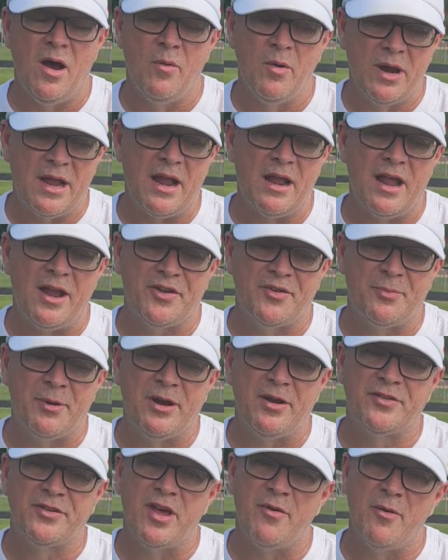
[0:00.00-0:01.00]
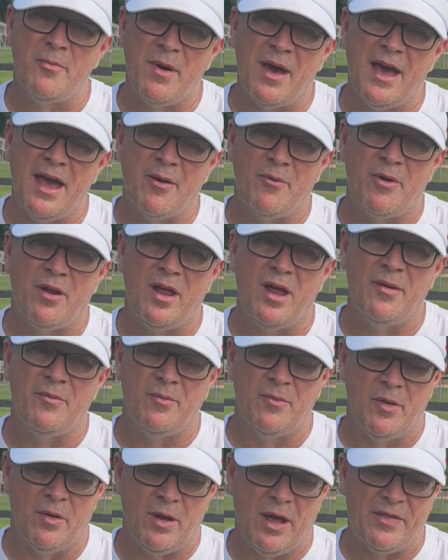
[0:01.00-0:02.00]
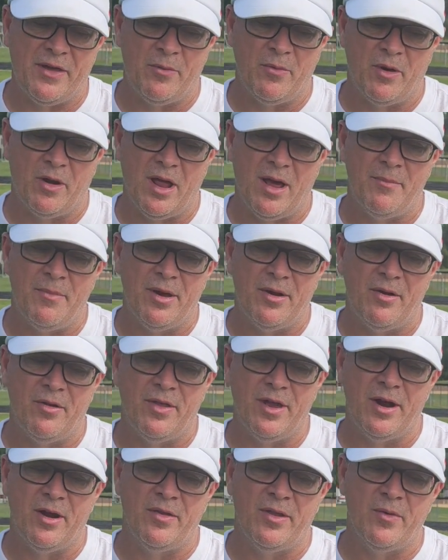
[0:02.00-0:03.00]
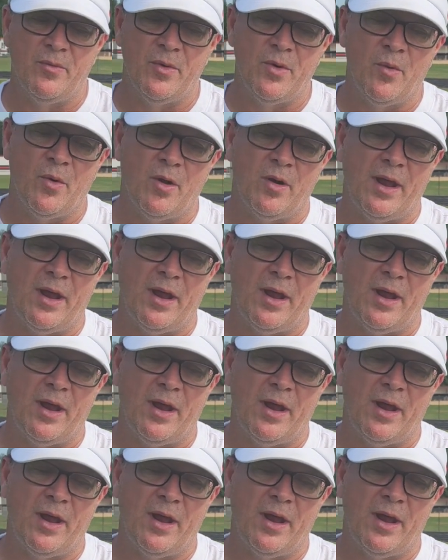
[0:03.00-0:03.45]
We got a lot of experience coming back. I think we're a lot better there than we were.